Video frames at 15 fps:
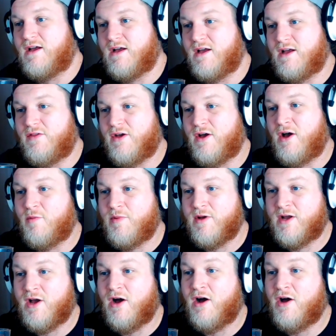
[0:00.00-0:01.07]
The Hobby
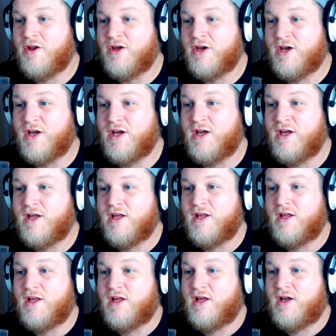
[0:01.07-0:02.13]
Corner.
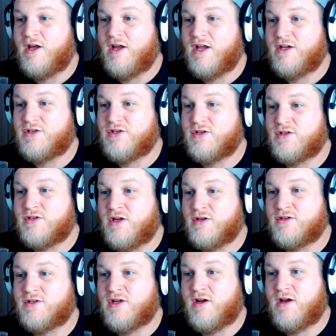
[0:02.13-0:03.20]
It's just
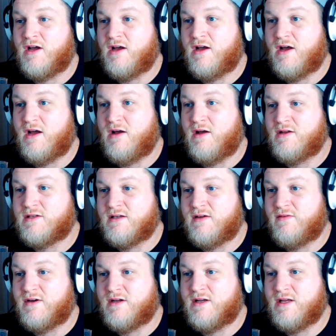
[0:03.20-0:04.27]
non-stop.
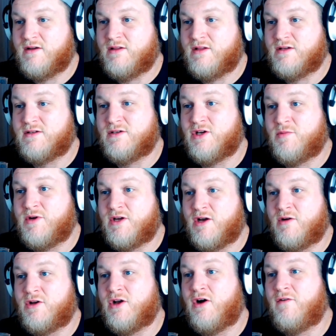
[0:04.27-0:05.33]
So there's so many
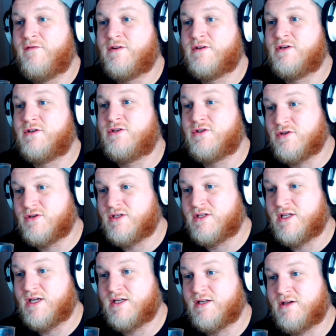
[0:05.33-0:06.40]
Golfishers
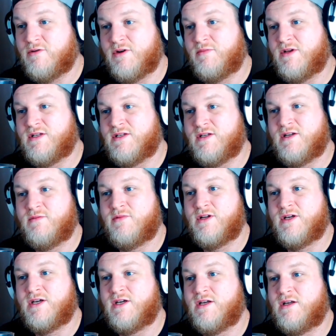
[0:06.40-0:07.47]
Justice. I don't want to miss
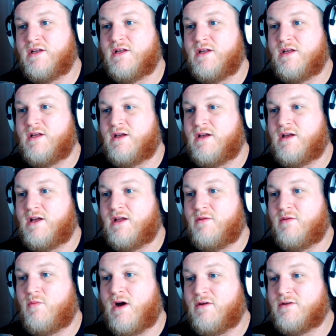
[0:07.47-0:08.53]
anybody.
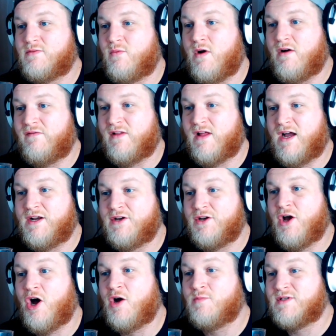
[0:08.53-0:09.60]
Wow, it's well flying.
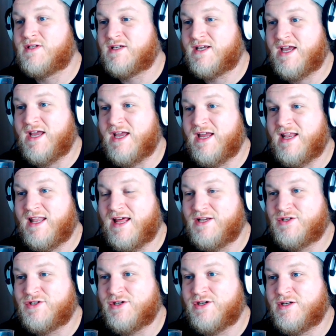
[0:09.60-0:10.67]
Norm Scare
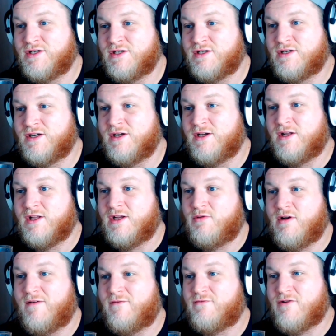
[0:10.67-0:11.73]
Legend.
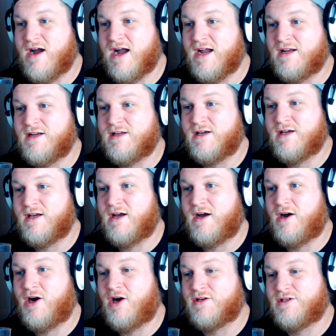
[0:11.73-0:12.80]
We have Ryder.
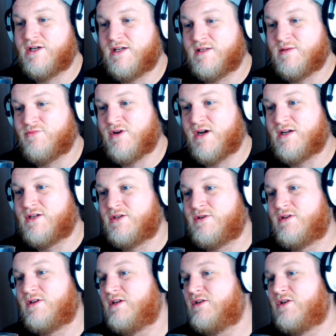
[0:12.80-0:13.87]
Oh, cheese and bread.
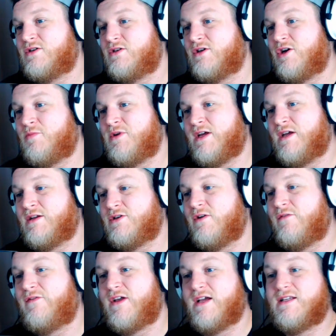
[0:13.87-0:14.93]
There's just so many.
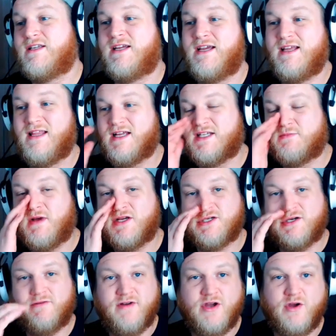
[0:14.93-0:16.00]
Don't forget to hit that
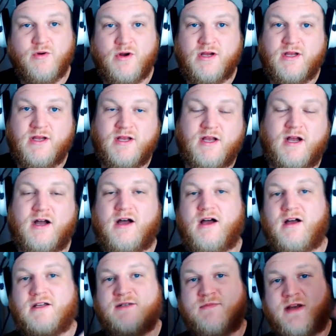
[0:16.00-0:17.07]
smasheroo or
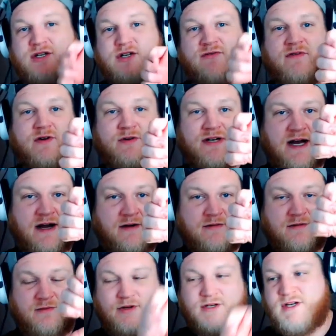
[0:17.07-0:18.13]
smasheroo down,
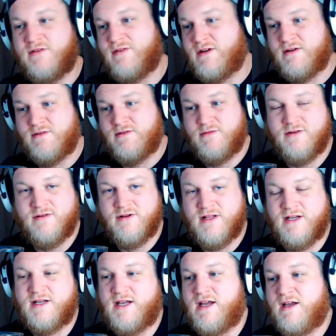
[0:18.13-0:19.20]
whichever. We don't really
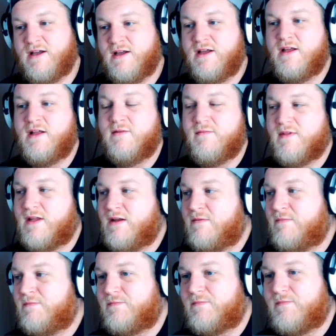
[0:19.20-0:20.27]
care. No thumbs
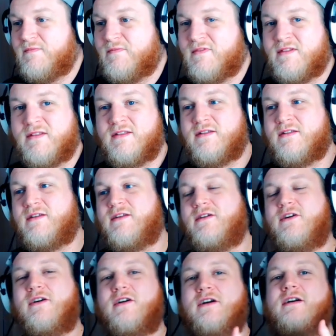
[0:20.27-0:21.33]
down. No thumbs
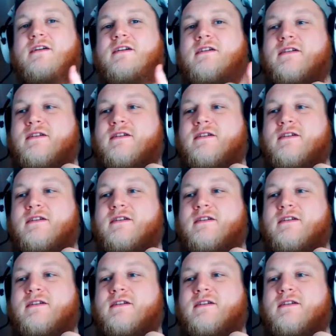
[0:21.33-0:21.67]
downs.